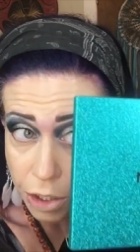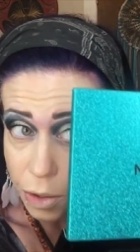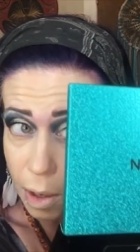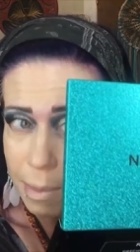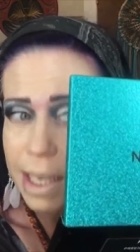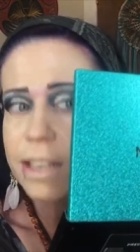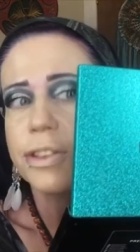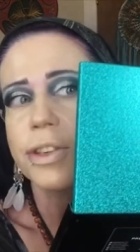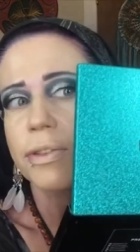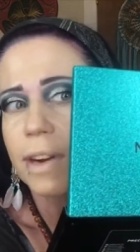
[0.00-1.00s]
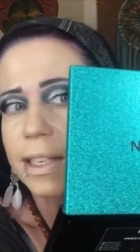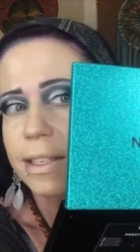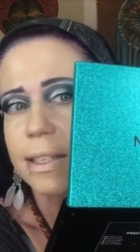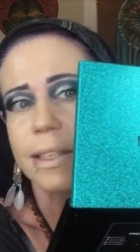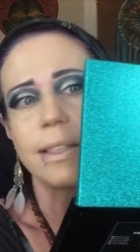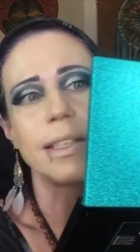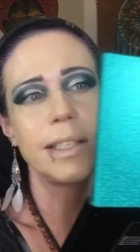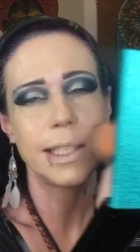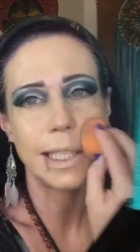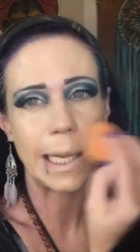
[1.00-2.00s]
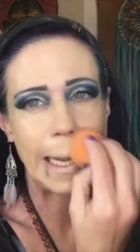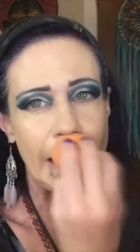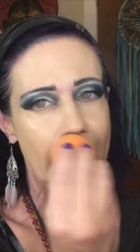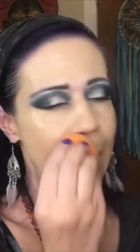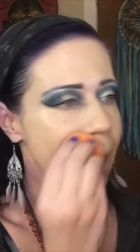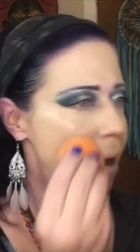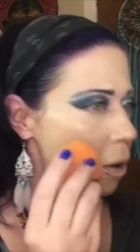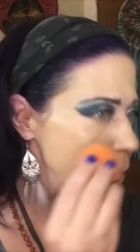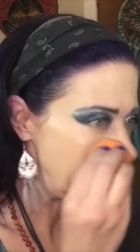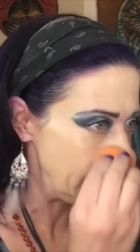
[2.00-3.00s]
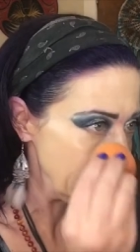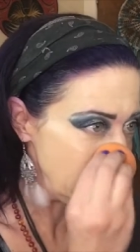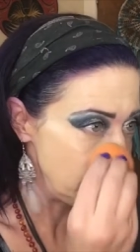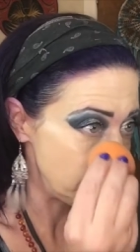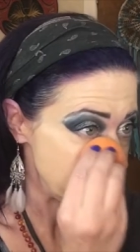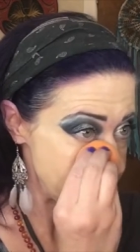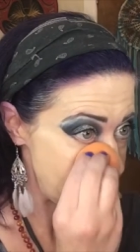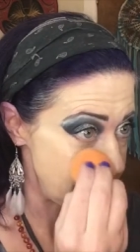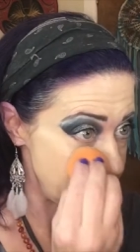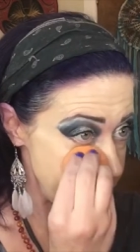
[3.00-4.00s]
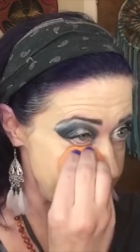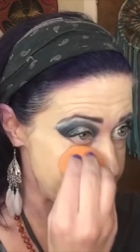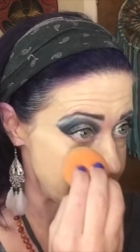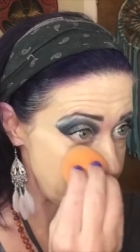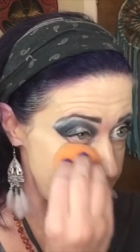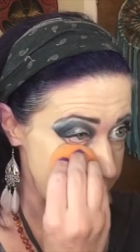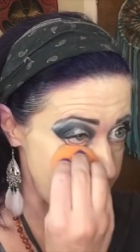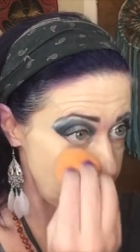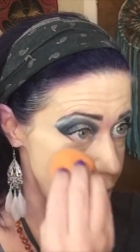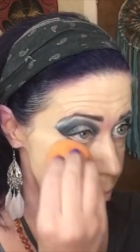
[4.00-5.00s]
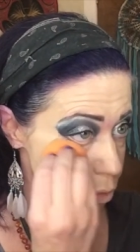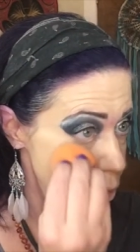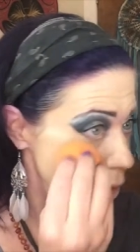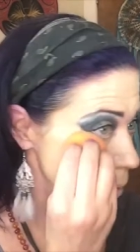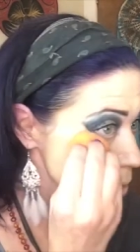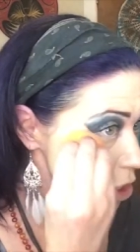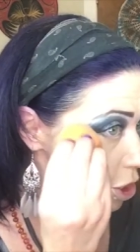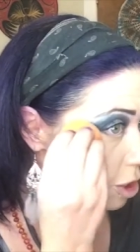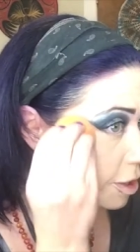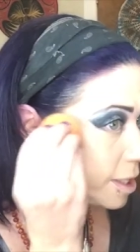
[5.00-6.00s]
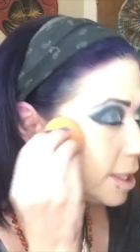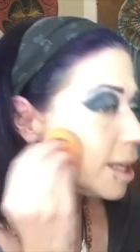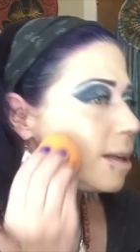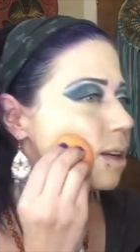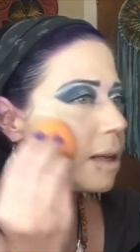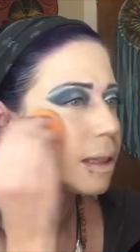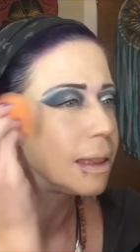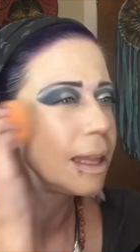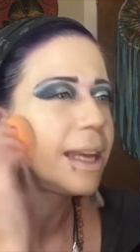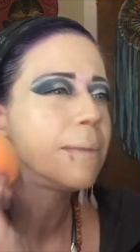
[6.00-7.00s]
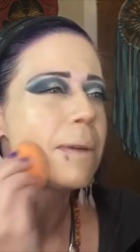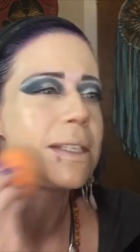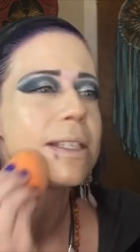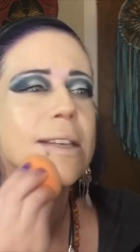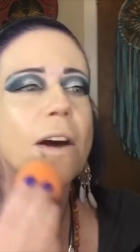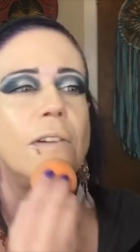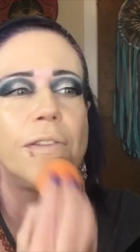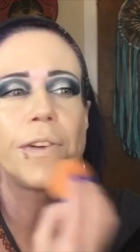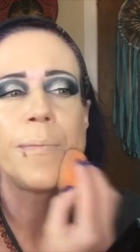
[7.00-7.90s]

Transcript: So I'm interested to see how it looks on somebody with more mature skin like myself.